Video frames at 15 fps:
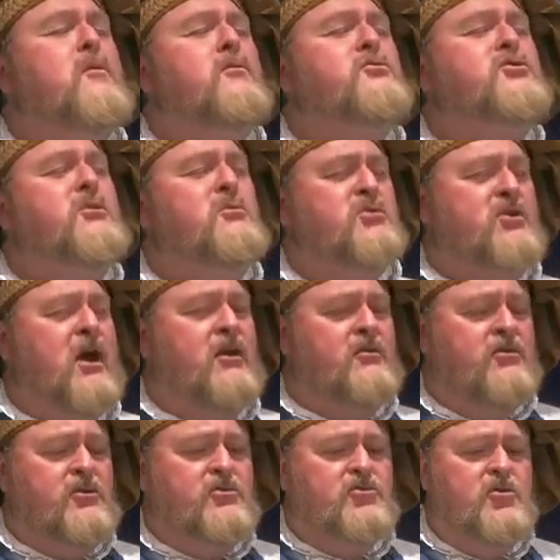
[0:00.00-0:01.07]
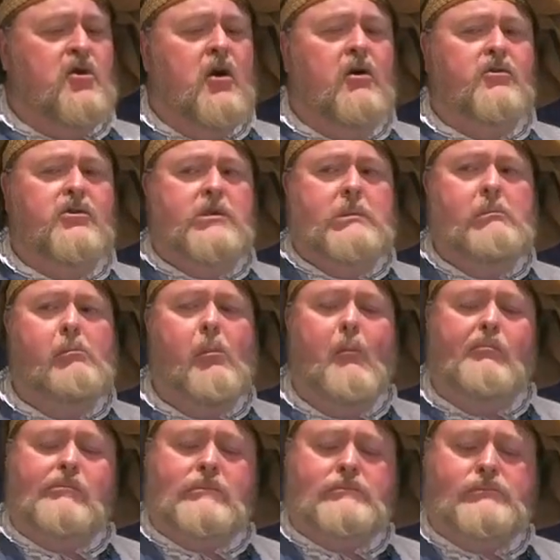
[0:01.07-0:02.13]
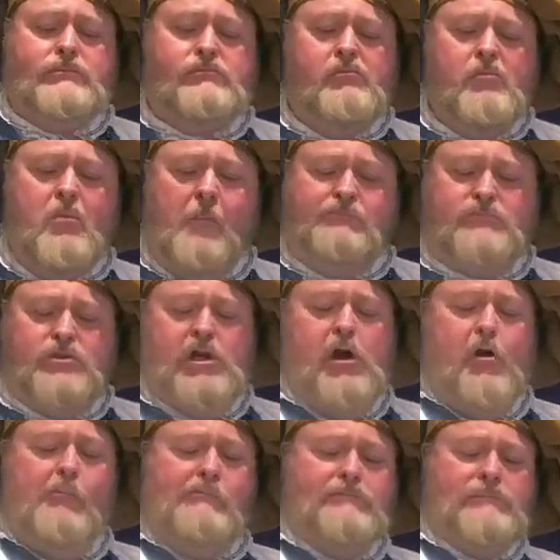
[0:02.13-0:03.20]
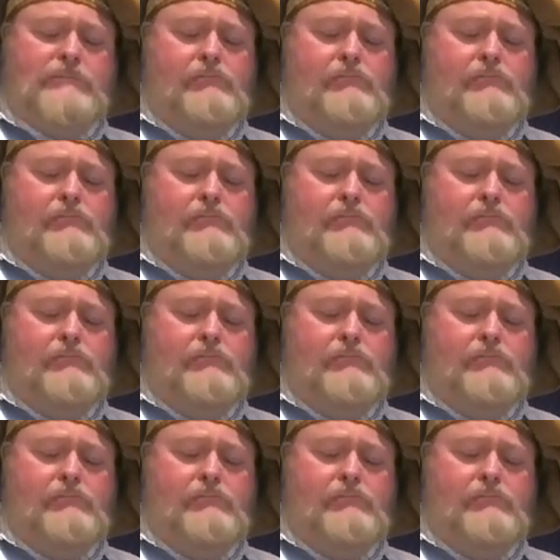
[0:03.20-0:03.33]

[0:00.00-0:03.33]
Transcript: she was gathered unto God. You